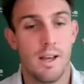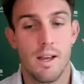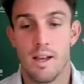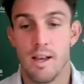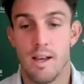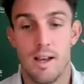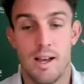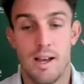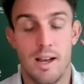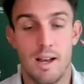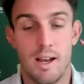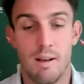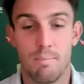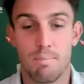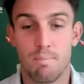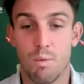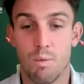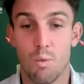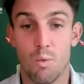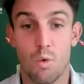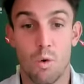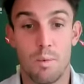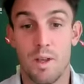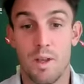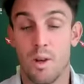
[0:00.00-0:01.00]

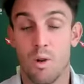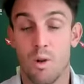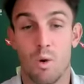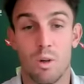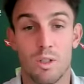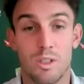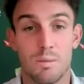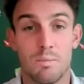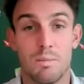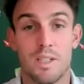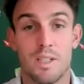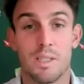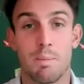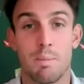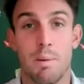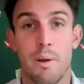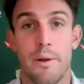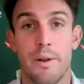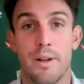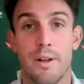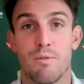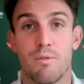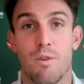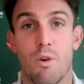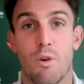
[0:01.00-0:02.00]
will be an awesome
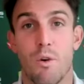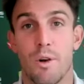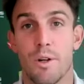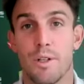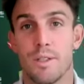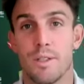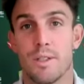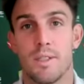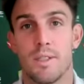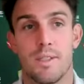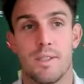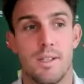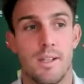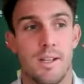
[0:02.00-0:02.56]
experience for us.